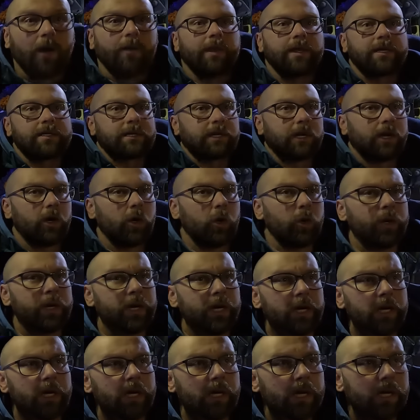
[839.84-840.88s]
on this load,
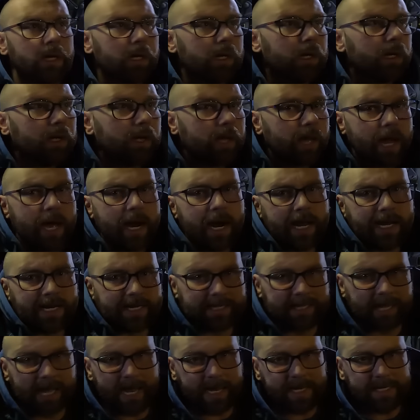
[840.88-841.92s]
and I'd
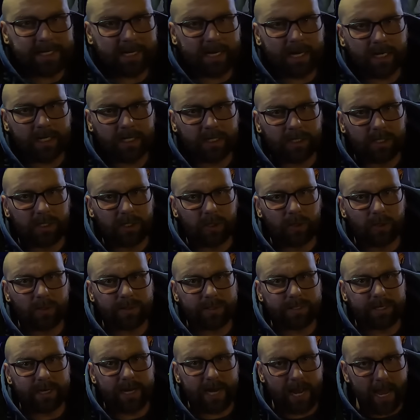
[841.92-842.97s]
like to
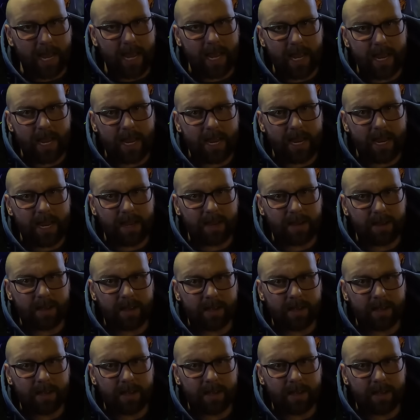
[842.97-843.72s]
unload today,